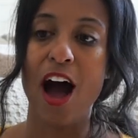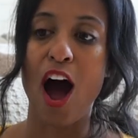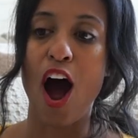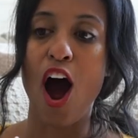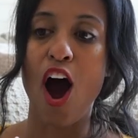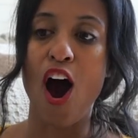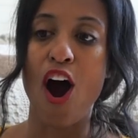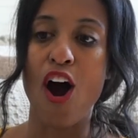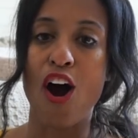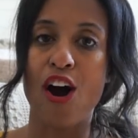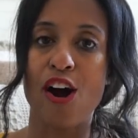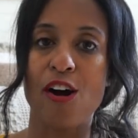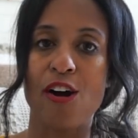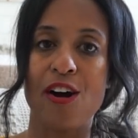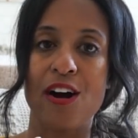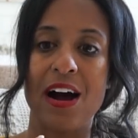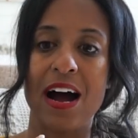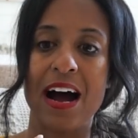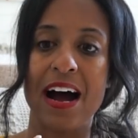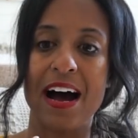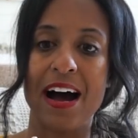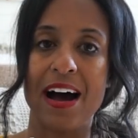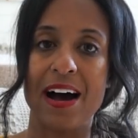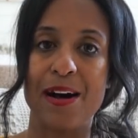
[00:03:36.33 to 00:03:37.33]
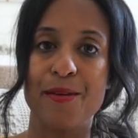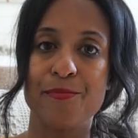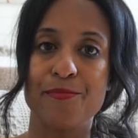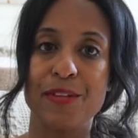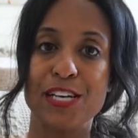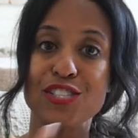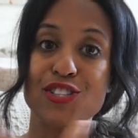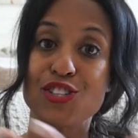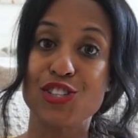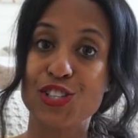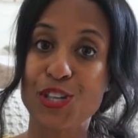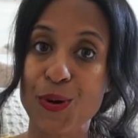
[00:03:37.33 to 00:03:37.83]
our um,
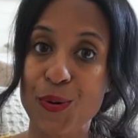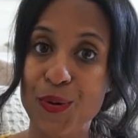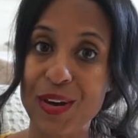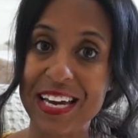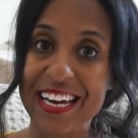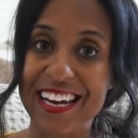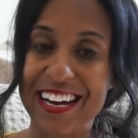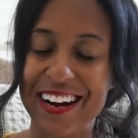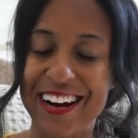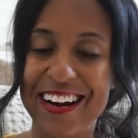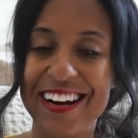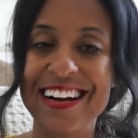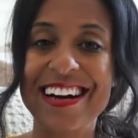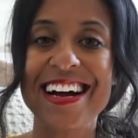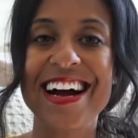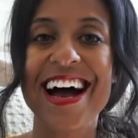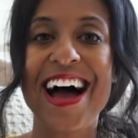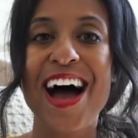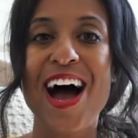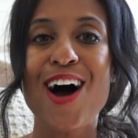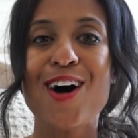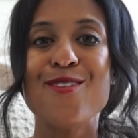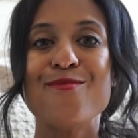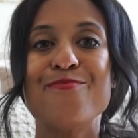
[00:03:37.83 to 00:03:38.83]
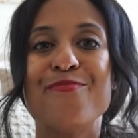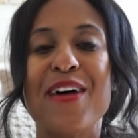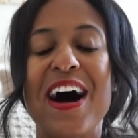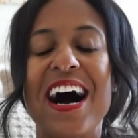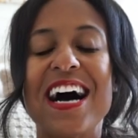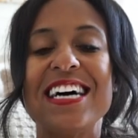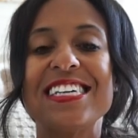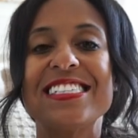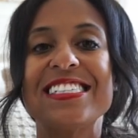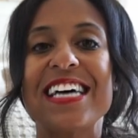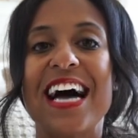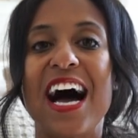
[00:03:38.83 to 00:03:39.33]
zoo here,
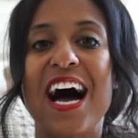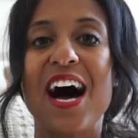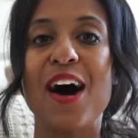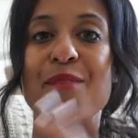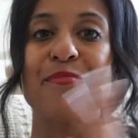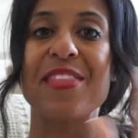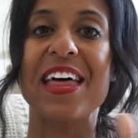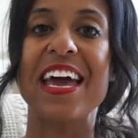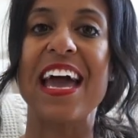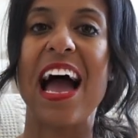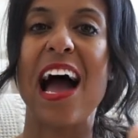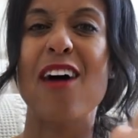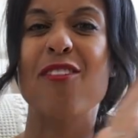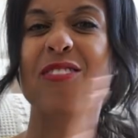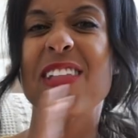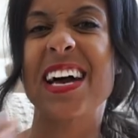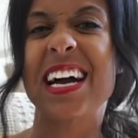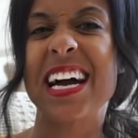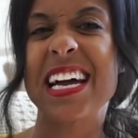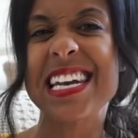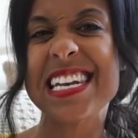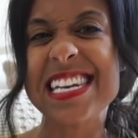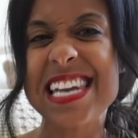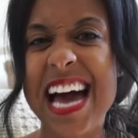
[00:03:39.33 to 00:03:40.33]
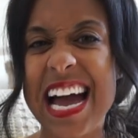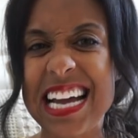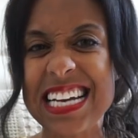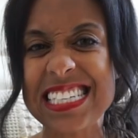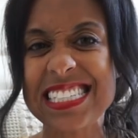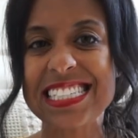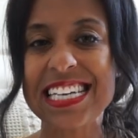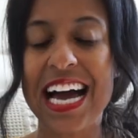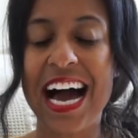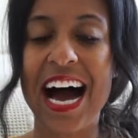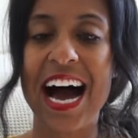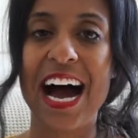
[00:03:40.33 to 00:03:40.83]
but um, they have like a
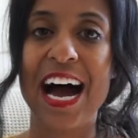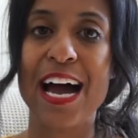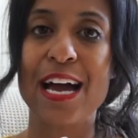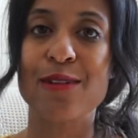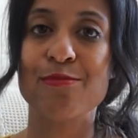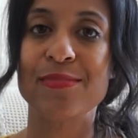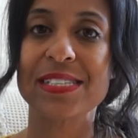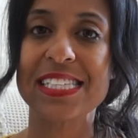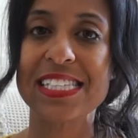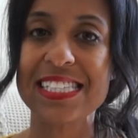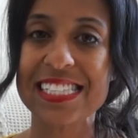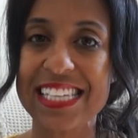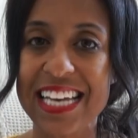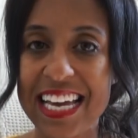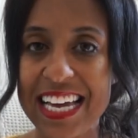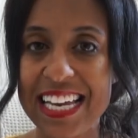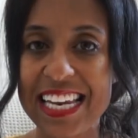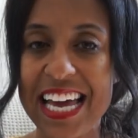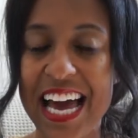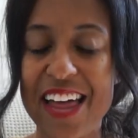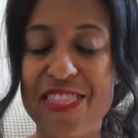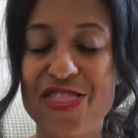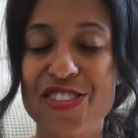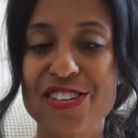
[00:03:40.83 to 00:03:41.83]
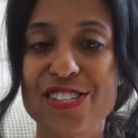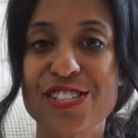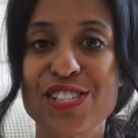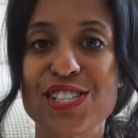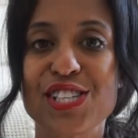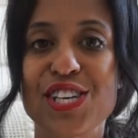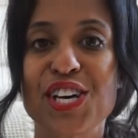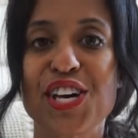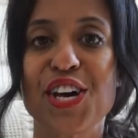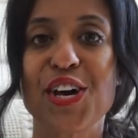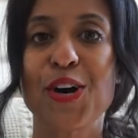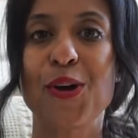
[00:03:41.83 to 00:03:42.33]
nighttime scene at the
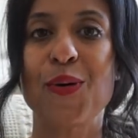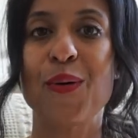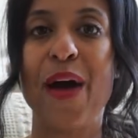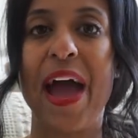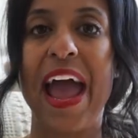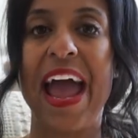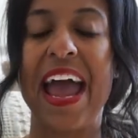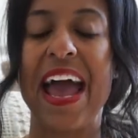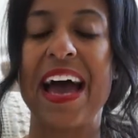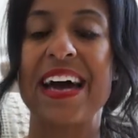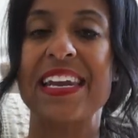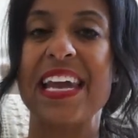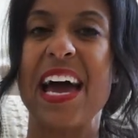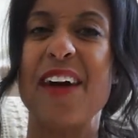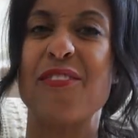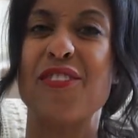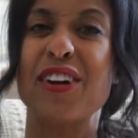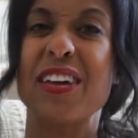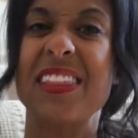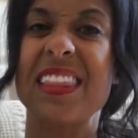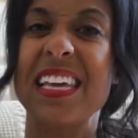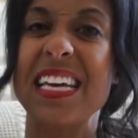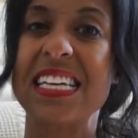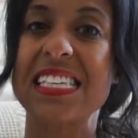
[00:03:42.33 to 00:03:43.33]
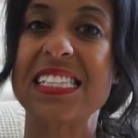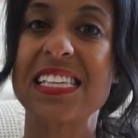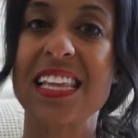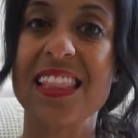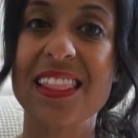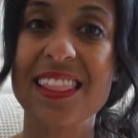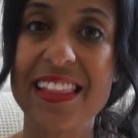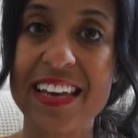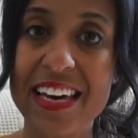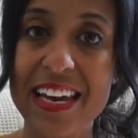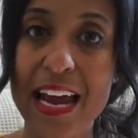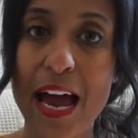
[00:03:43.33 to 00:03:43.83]
zoo and everything's
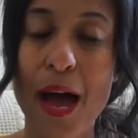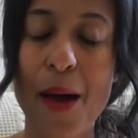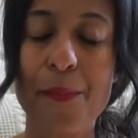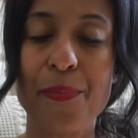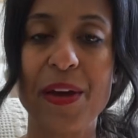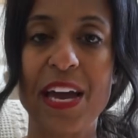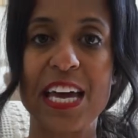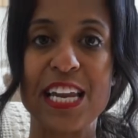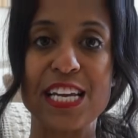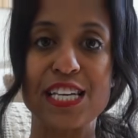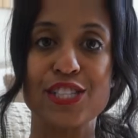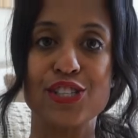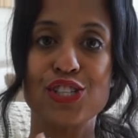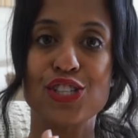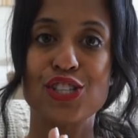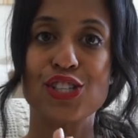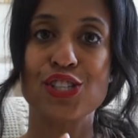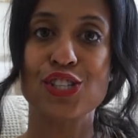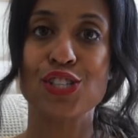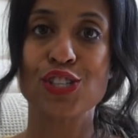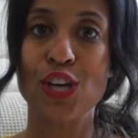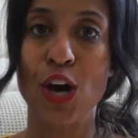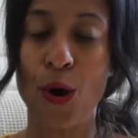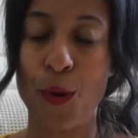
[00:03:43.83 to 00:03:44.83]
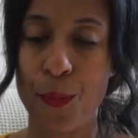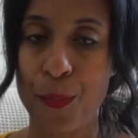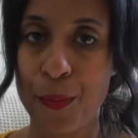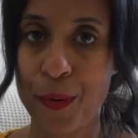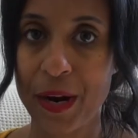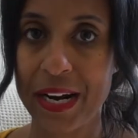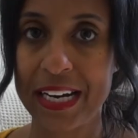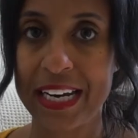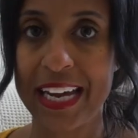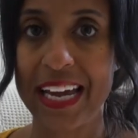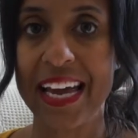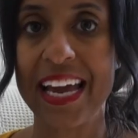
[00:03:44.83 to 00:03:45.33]
lit up and it's so
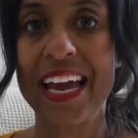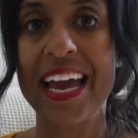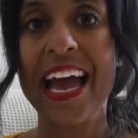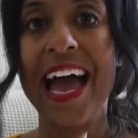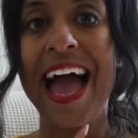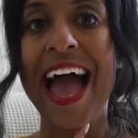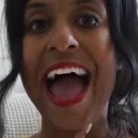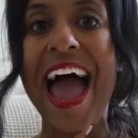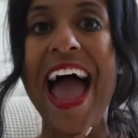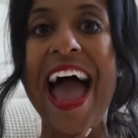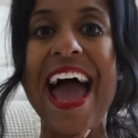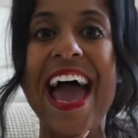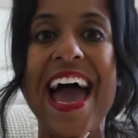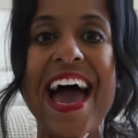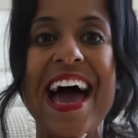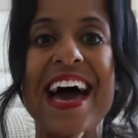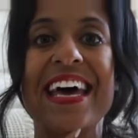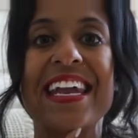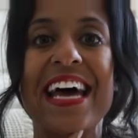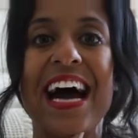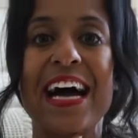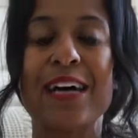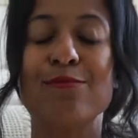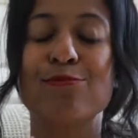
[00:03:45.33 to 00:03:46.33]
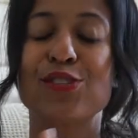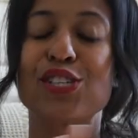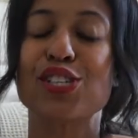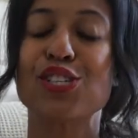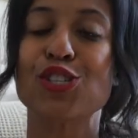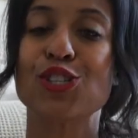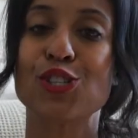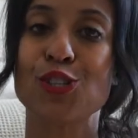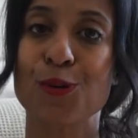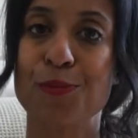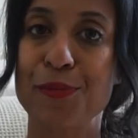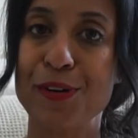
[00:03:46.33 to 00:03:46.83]
pretty and I'm just
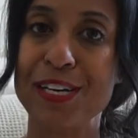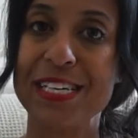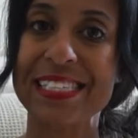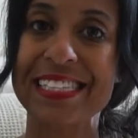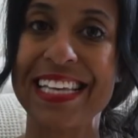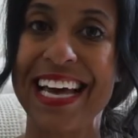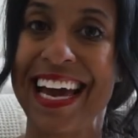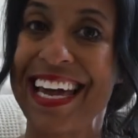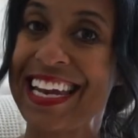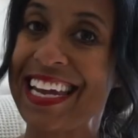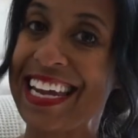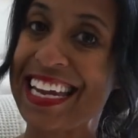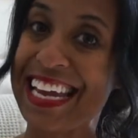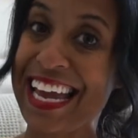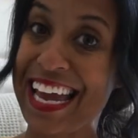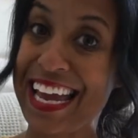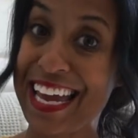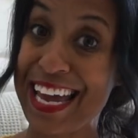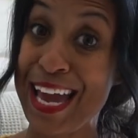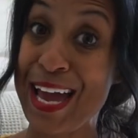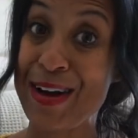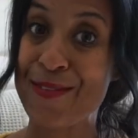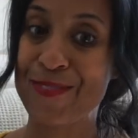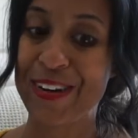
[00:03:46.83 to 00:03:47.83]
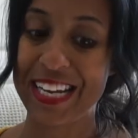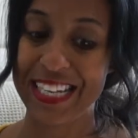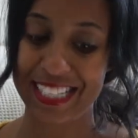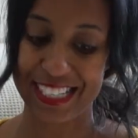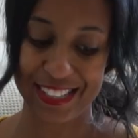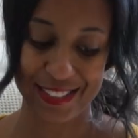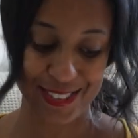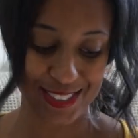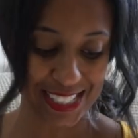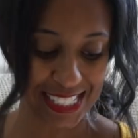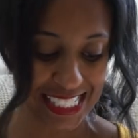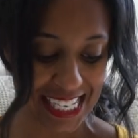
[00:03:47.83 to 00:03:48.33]
super excited and can't wait
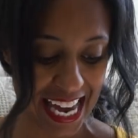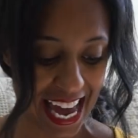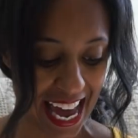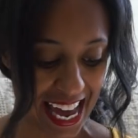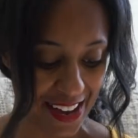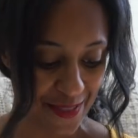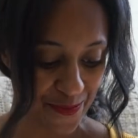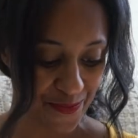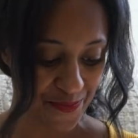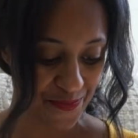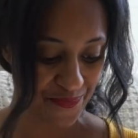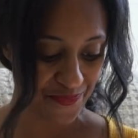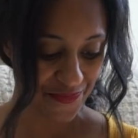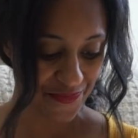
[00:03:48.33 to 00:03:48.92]
to attend.